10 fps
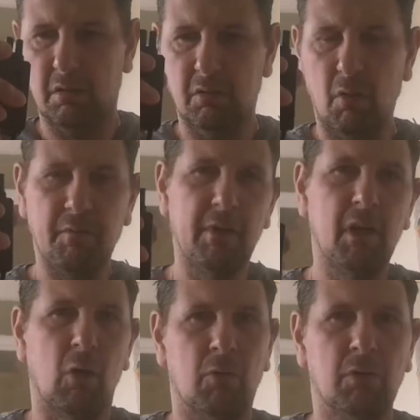Not very
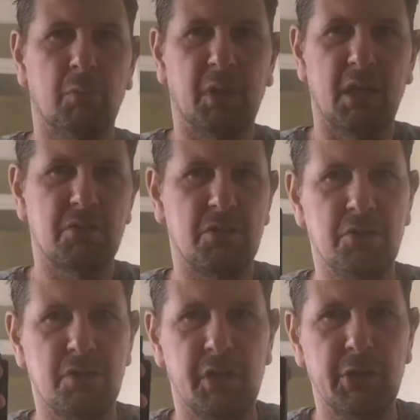long, but that's
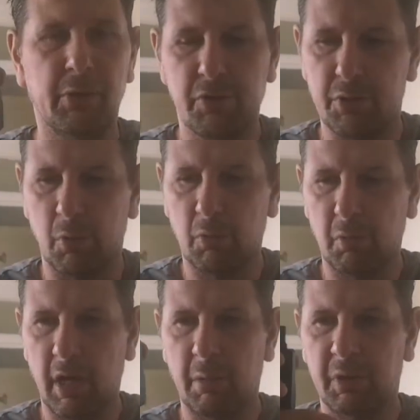usually usual
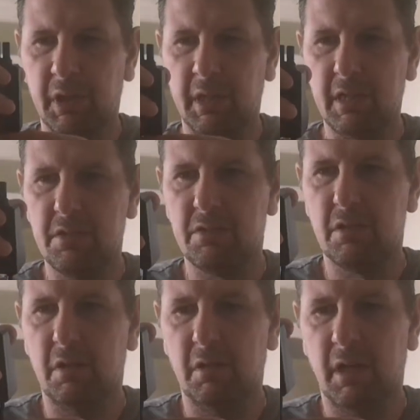with these.
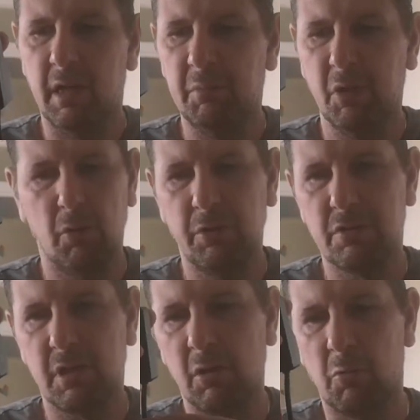They're not
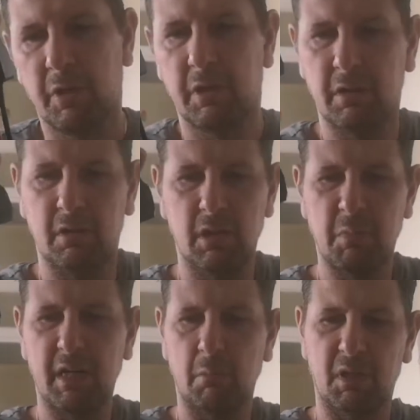usually longer than, you
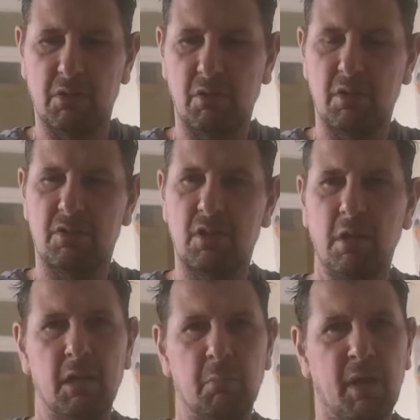might give them a
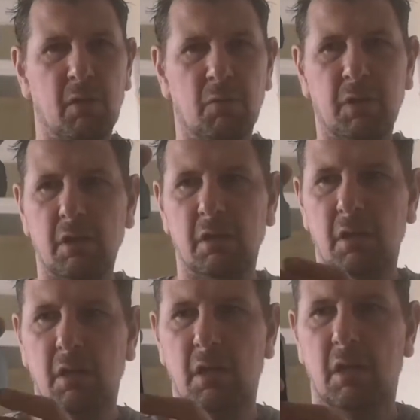slightly bit longer.
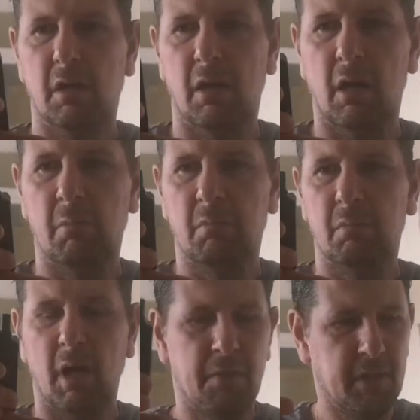
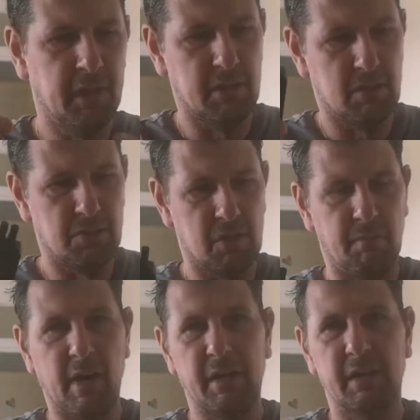I think it's because of the
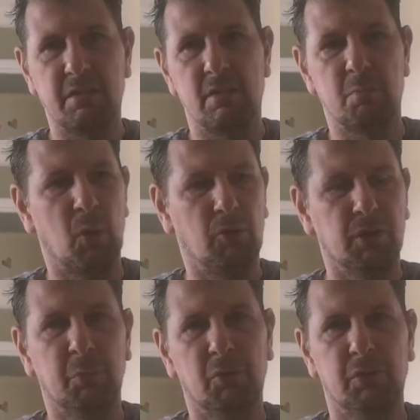fact that this is
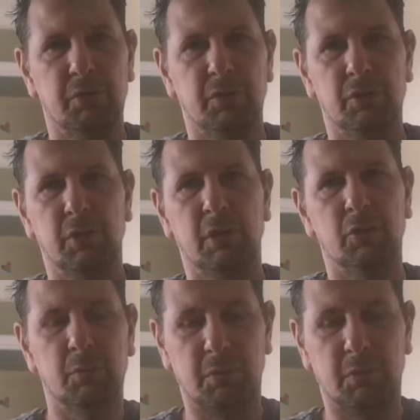portable, so you can